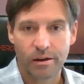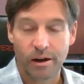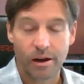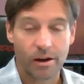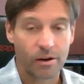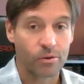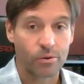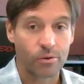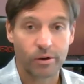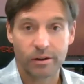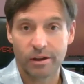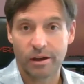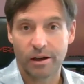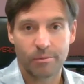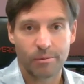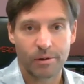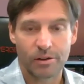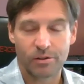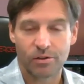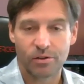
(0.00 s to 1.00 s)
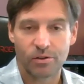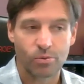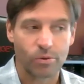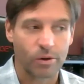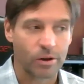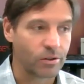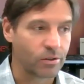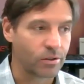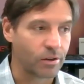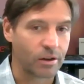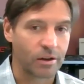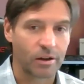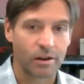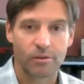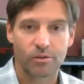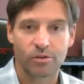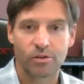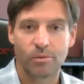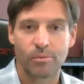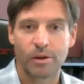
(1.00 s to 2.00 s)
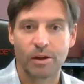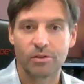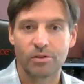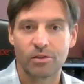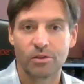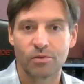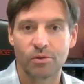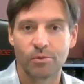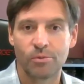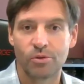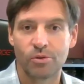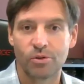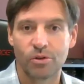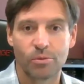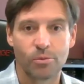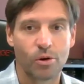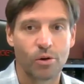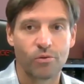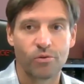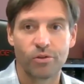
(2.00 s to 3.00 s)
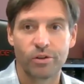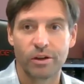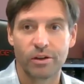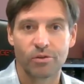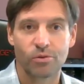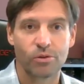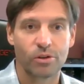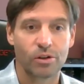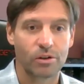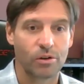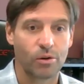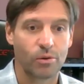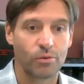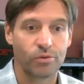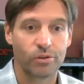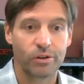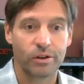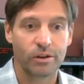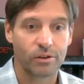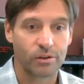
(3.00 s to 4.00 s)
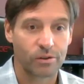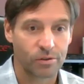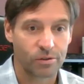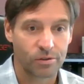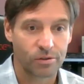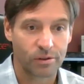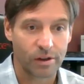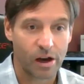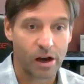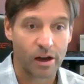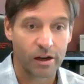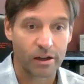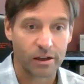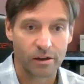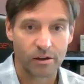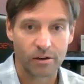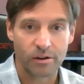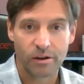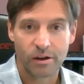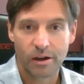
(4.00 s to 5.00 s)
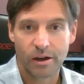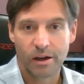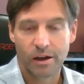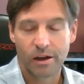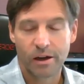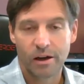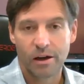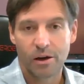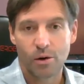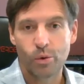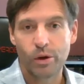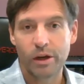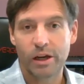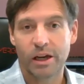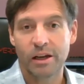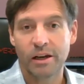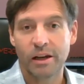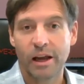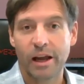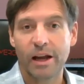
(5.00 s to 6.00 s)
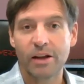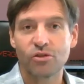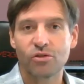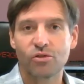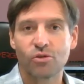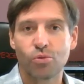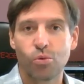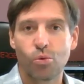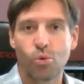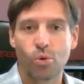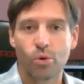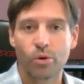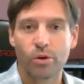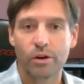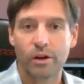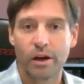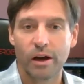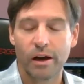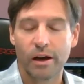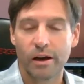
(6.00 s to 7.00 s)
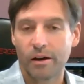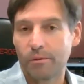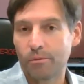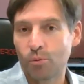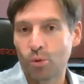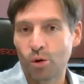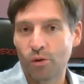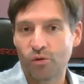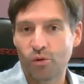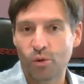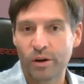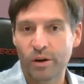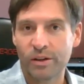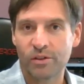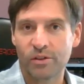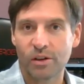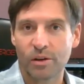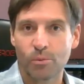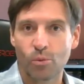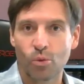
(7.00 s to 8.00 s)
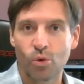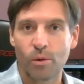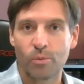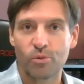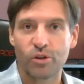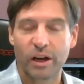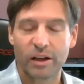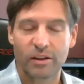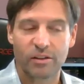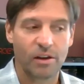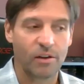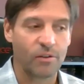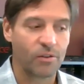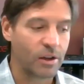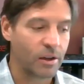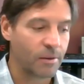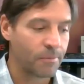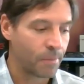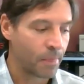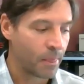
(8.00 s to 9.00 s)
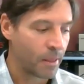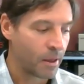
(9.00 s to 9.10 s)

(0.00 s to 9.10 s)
don't know what that message was. I got some message from Zoom. Hopefully there's audio. We can edge toward more forensic, more objectivity.